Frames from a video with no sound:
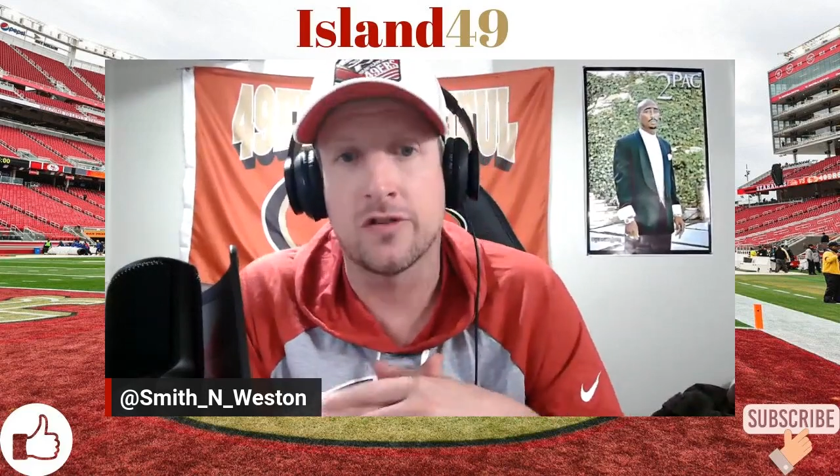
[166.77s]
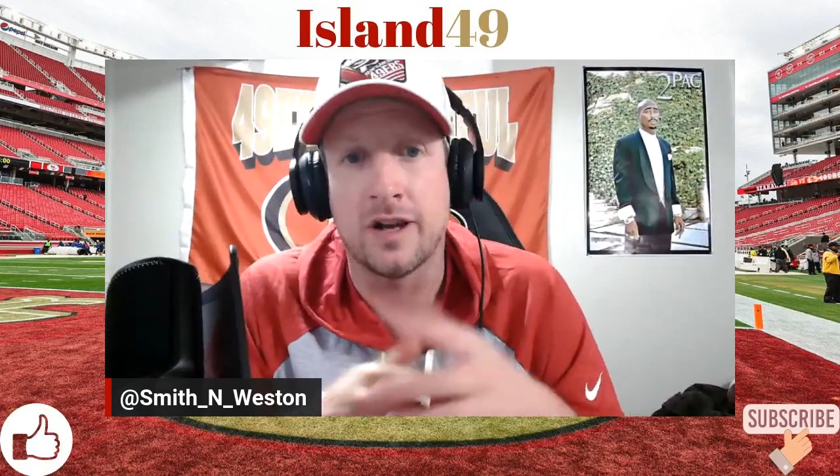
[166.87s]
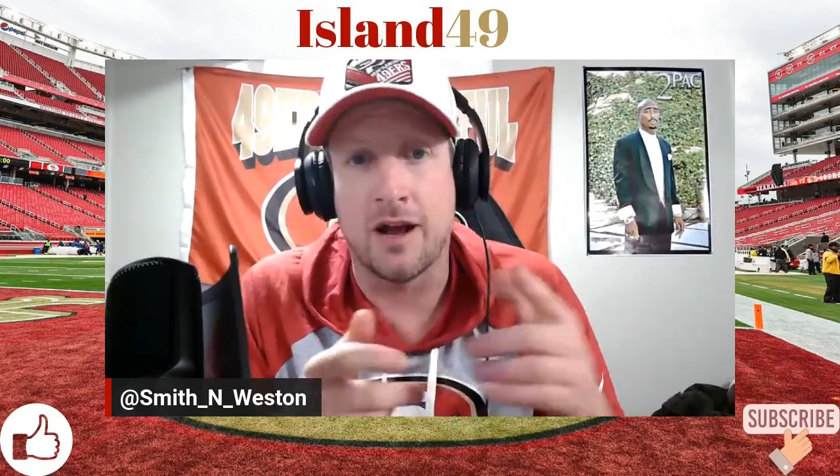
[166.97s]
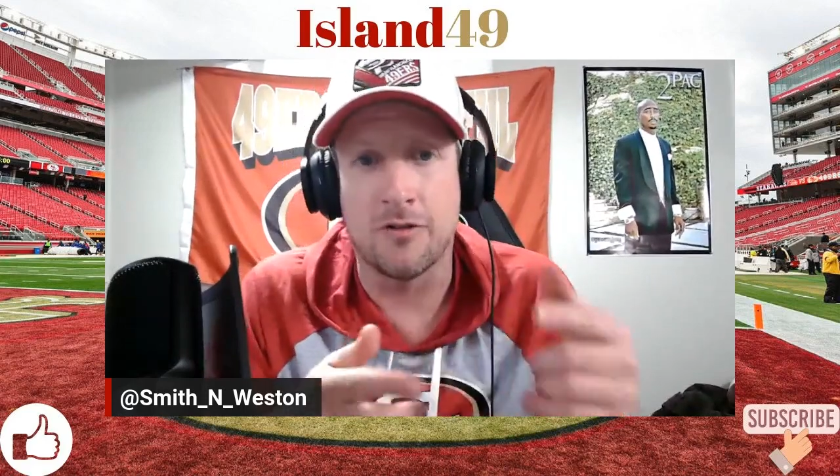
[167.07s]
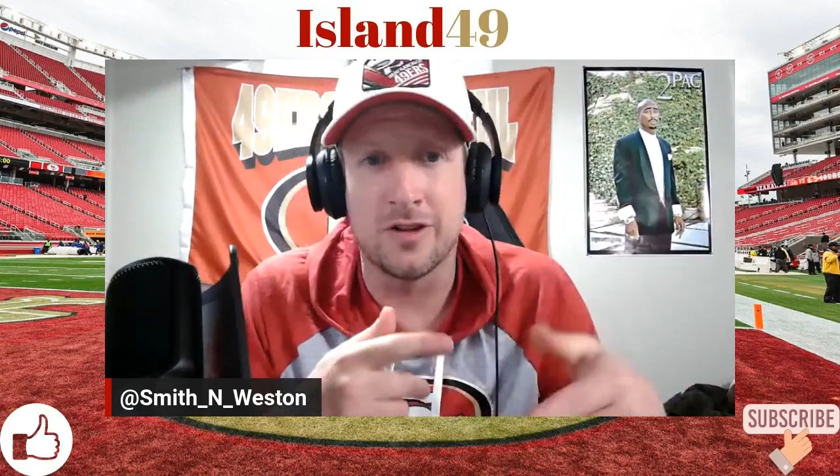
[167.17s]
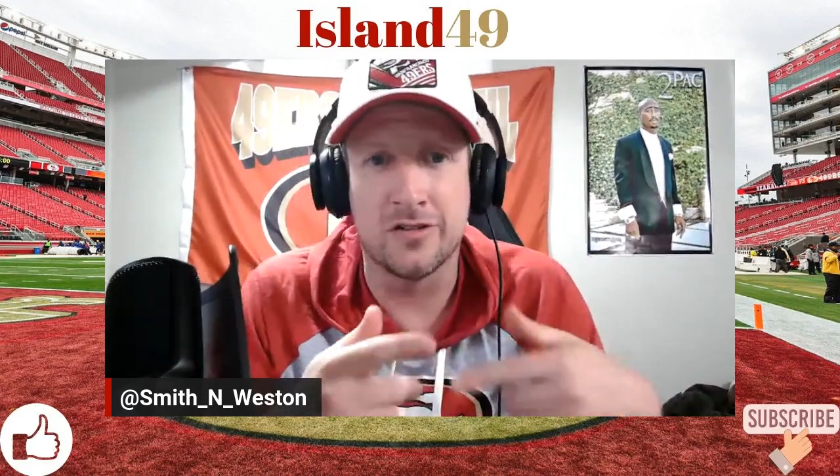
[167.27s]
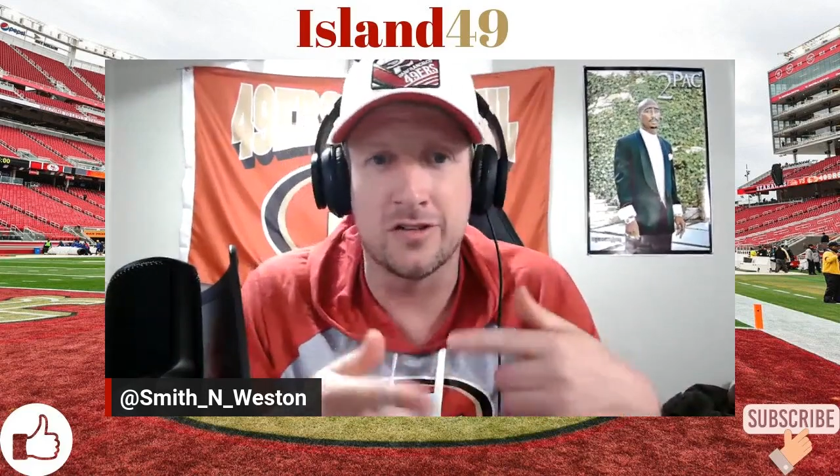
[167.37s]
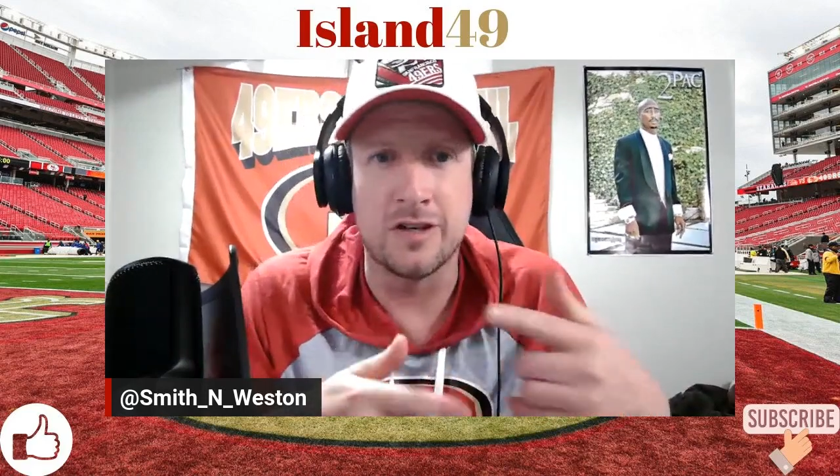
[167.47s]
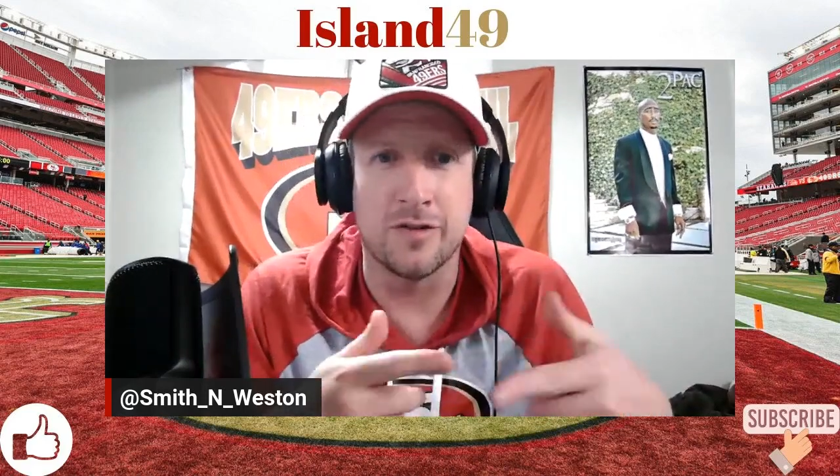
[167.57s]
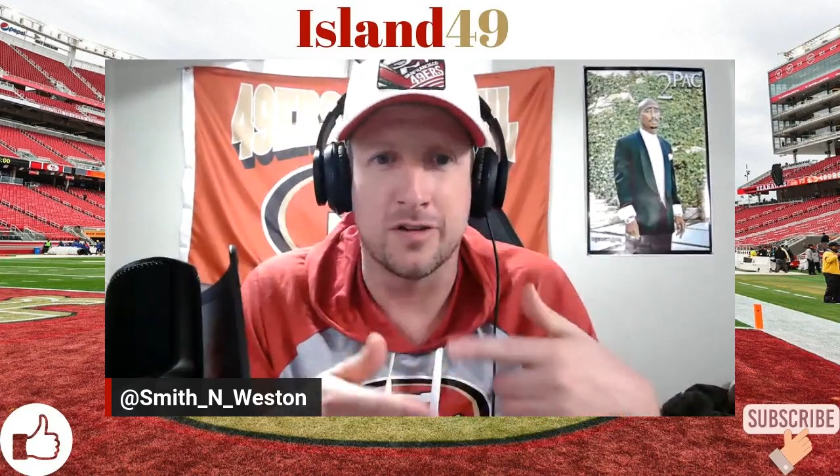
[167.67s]
and how this
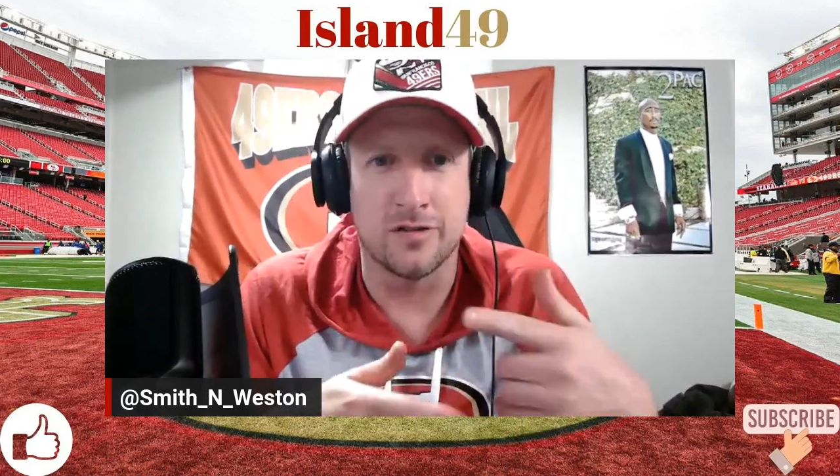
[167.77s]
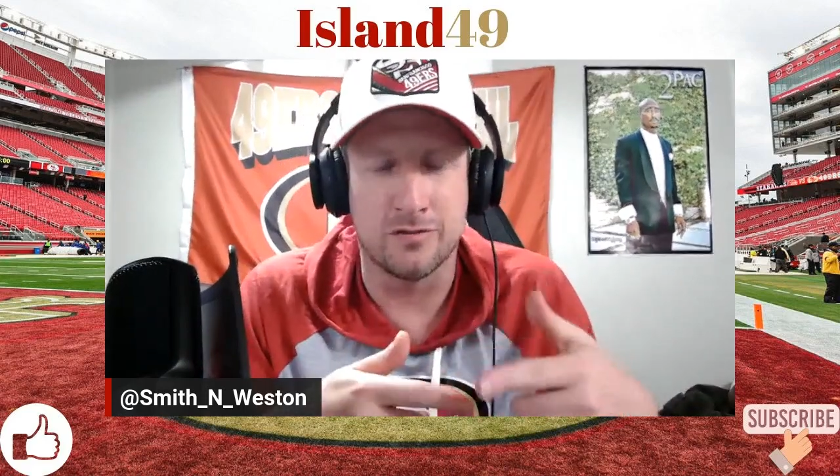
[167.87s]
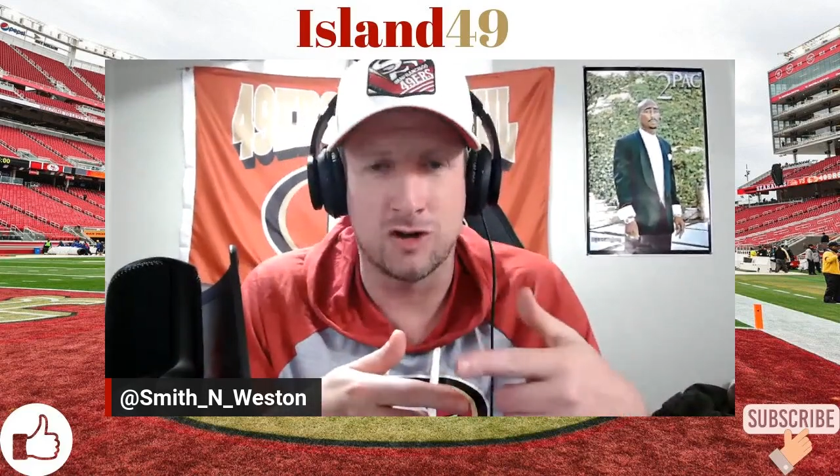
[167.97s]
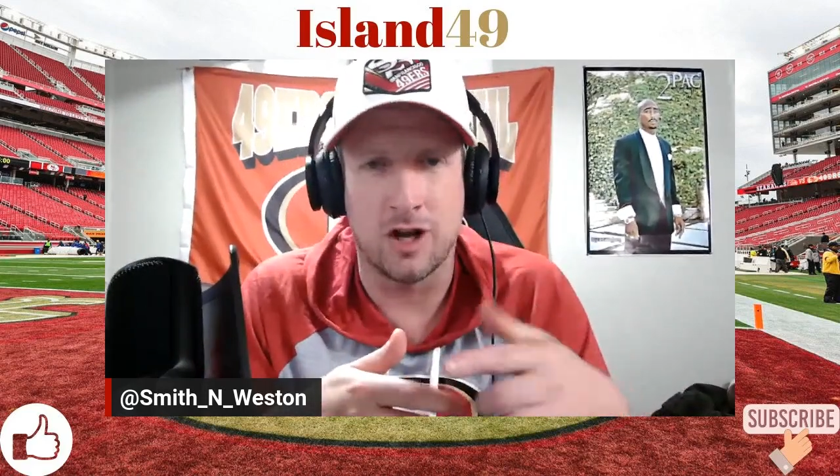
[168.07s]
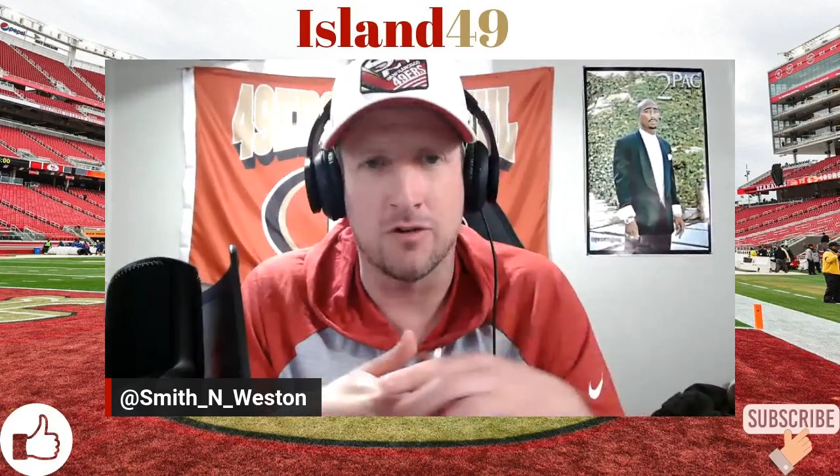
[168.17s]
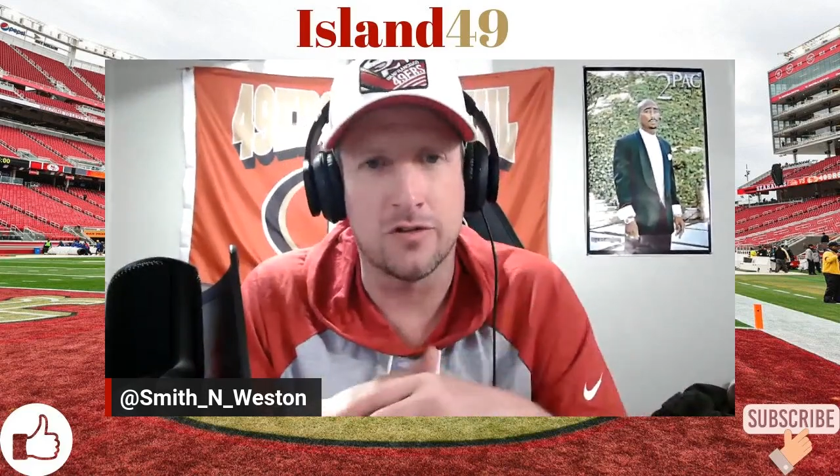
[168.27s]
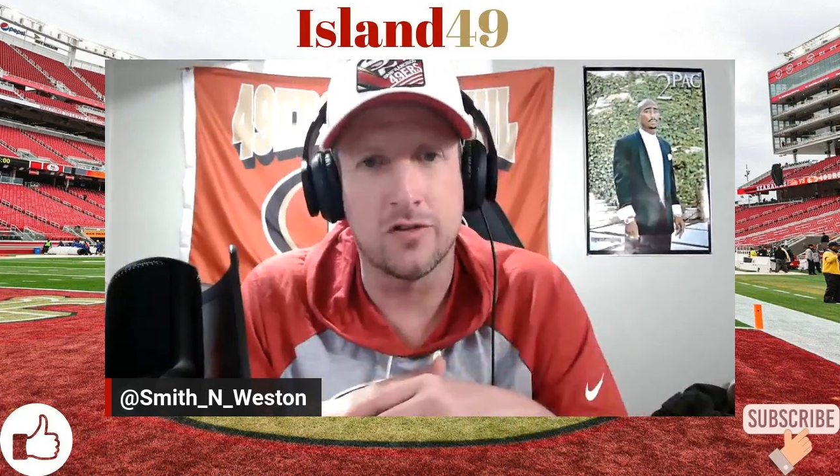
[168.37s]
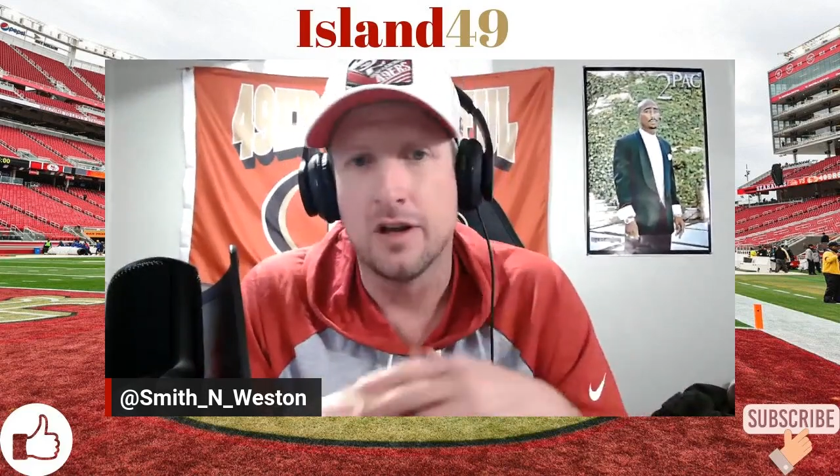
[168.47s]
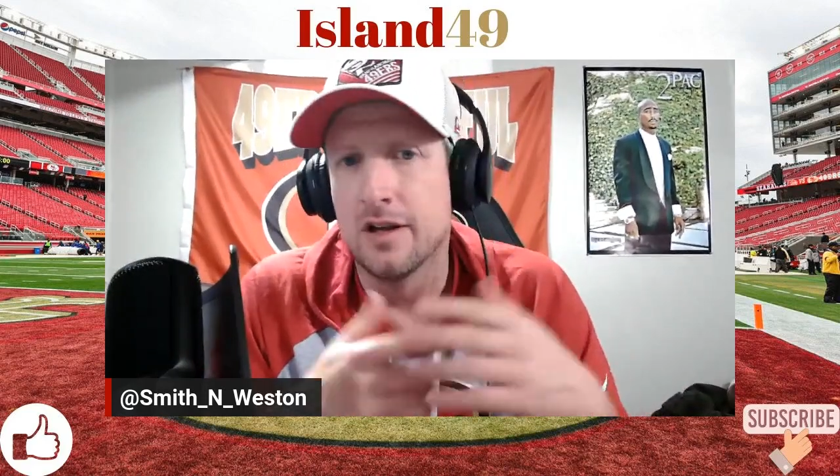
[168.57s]
defense gels.